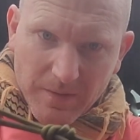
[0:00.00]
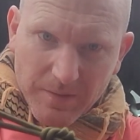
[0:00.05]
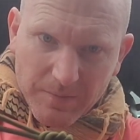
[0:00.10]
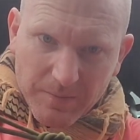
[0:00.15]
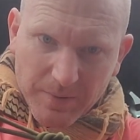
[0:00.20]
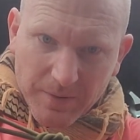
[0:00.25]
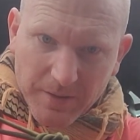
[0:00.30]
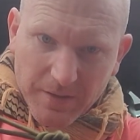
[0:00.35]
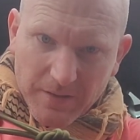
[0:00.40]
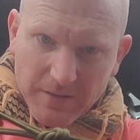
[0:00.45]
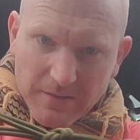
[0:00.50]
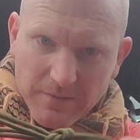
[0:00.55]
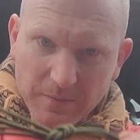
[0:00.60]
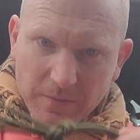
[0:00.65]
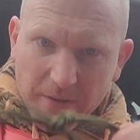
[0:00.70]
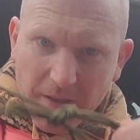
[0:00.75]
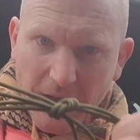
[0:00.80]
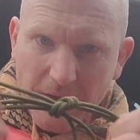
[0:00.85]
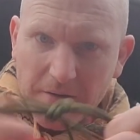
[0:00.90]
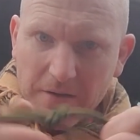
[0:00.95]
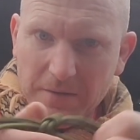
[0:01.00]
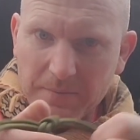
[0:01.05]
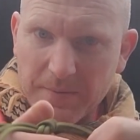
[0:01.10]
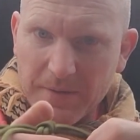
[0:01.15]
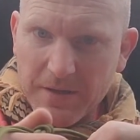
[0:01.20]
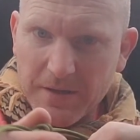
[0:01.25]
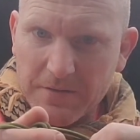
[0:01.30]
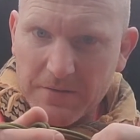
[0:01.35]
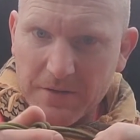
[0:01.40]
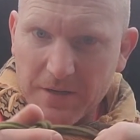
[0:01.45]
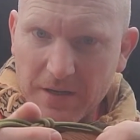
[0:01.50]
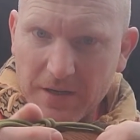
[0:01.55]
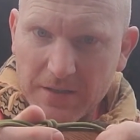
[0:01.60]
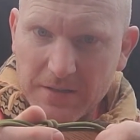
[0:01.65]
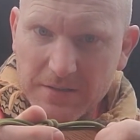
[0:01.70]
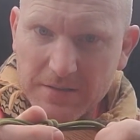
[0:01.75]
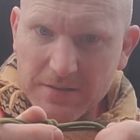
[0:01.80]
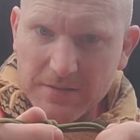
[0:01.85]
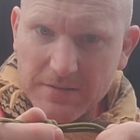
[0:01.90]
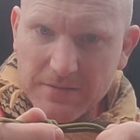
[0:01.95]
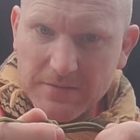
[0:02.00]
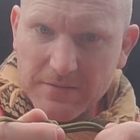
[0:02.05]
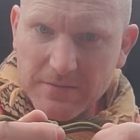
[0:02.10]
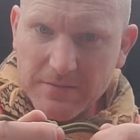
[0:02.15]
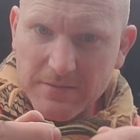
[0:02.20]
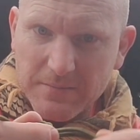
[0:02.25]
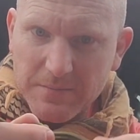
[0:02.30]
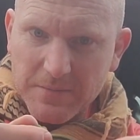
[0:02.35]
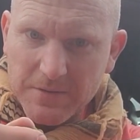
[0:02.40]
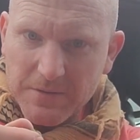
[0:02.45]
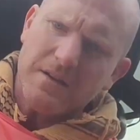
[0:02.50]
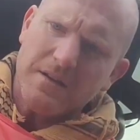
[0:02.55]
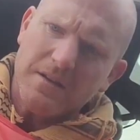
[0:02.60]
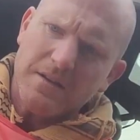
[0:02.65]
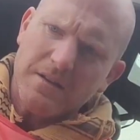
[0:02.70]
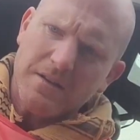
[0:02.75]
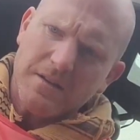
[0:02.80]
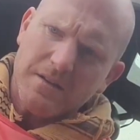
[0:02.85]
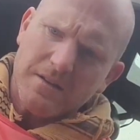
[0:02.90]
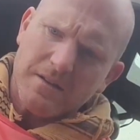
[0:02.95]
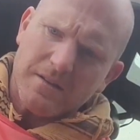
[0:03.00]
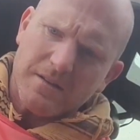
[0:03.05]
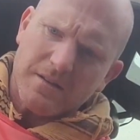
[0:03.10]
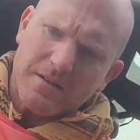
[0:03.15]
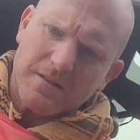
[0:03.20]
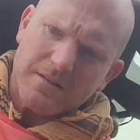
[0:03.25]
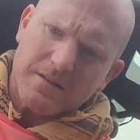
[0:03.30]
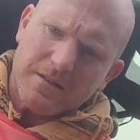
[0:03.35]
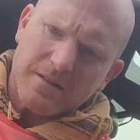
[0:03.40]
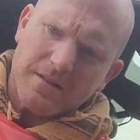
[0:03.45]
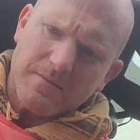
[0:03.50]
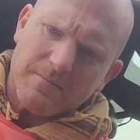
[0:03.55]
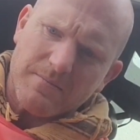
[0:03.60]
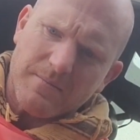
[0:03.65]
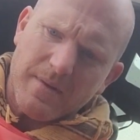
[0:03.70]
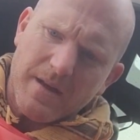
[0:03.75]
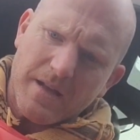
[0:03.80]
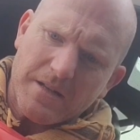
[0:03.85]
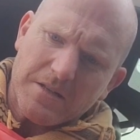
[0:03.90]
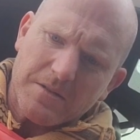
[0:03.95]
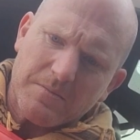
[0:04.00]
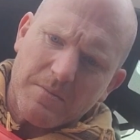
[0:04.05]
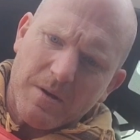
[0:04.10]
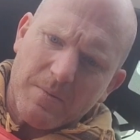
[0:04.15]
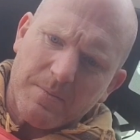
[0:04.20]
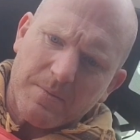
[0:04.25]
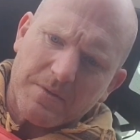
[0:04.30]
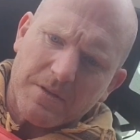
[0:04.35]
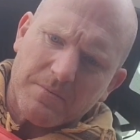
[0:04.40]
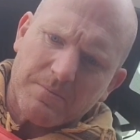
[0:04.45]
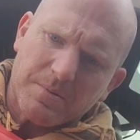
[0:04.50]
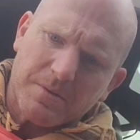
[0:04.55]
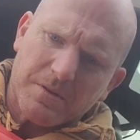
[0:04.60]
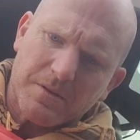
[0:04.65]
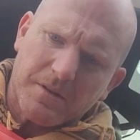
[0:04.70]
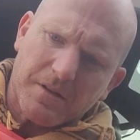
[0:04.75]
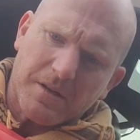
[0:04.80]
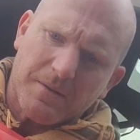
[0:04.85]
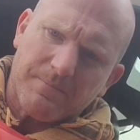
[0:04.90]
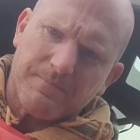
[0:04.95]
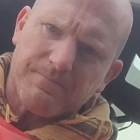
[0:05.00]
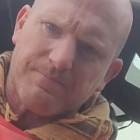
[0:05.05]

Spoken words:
but without it being crossed. And I just kind of match them up as I pull it up.